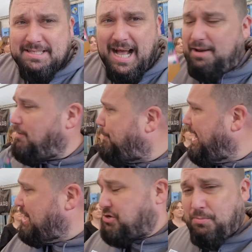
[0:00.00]
Son of a
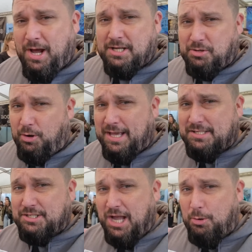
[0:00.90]
peach from Castle Rock
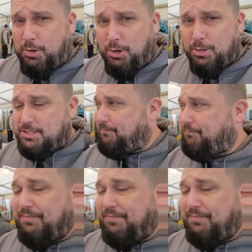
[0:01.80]
is so good.